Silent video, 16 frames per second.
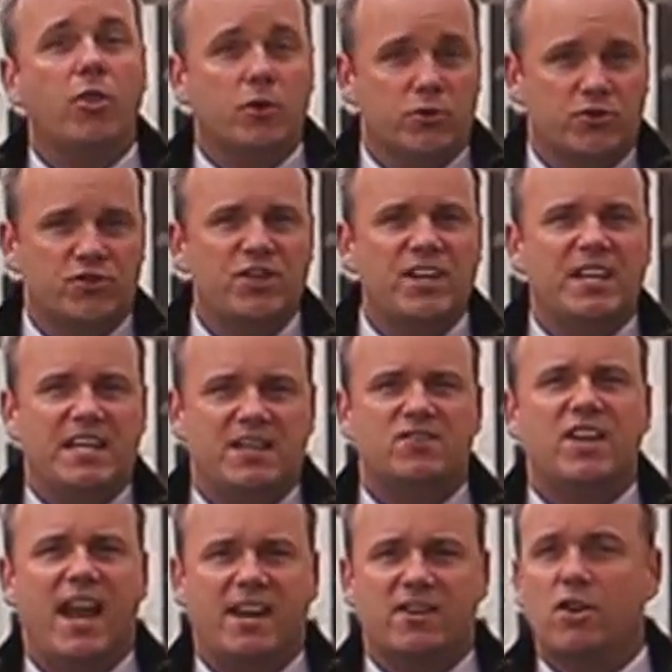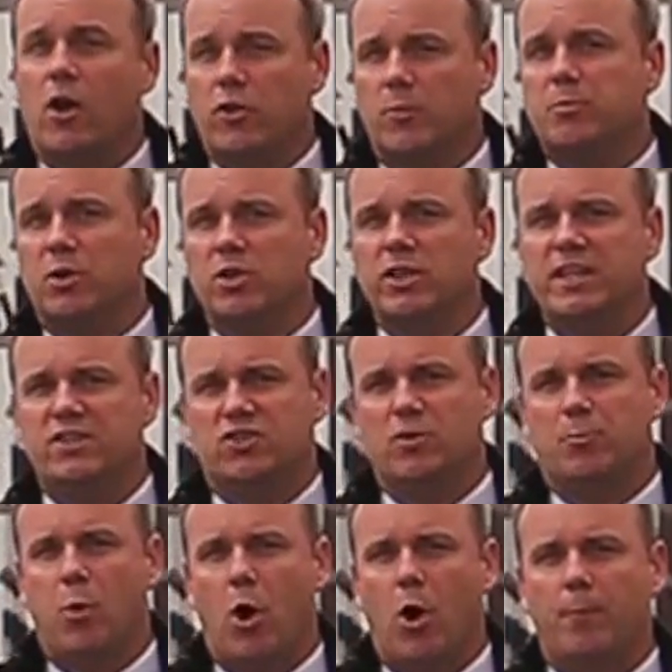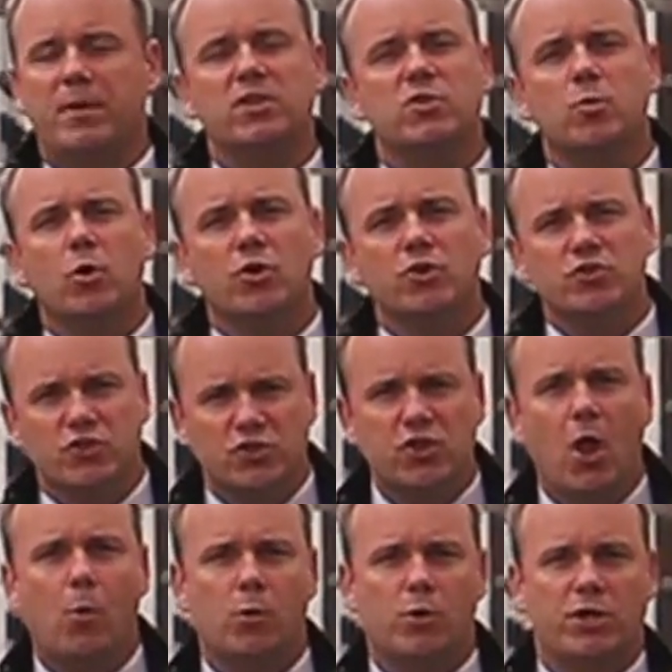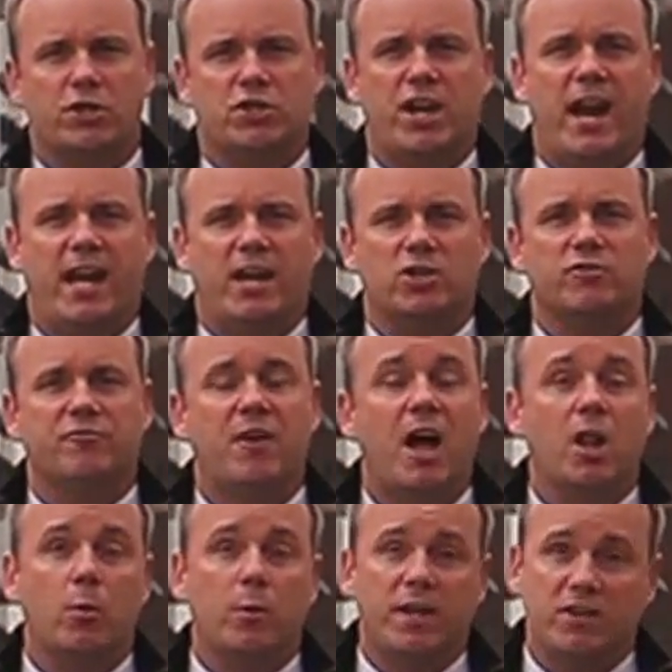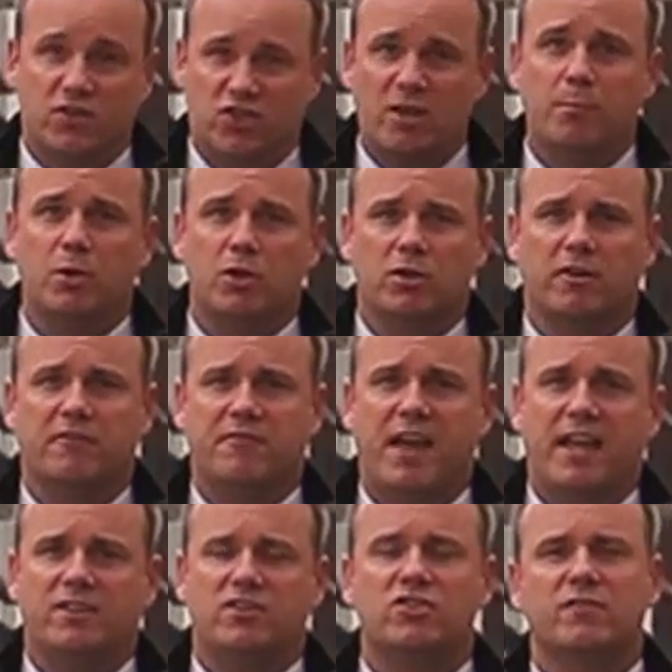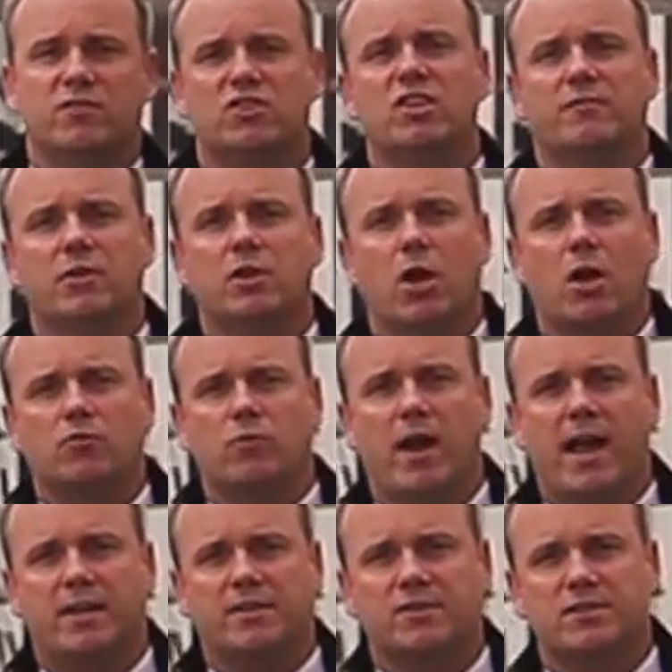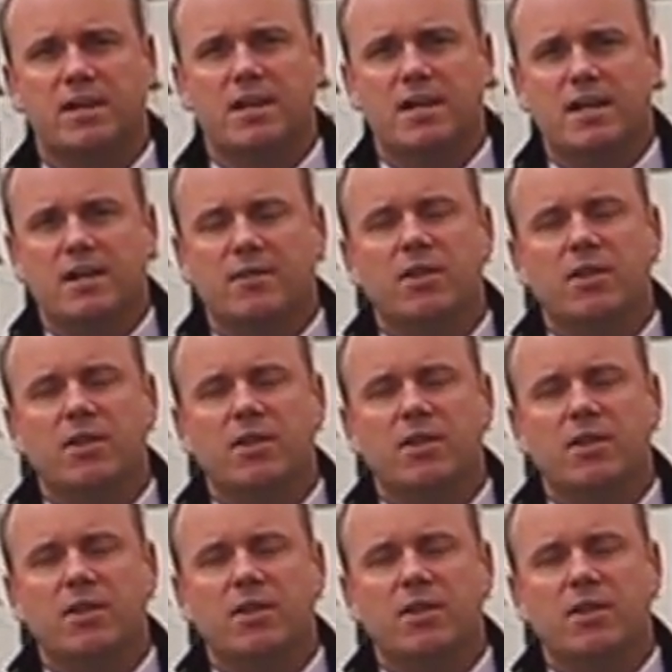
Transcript: Other cities and other police departments were slower to change following similar events of civil unrest.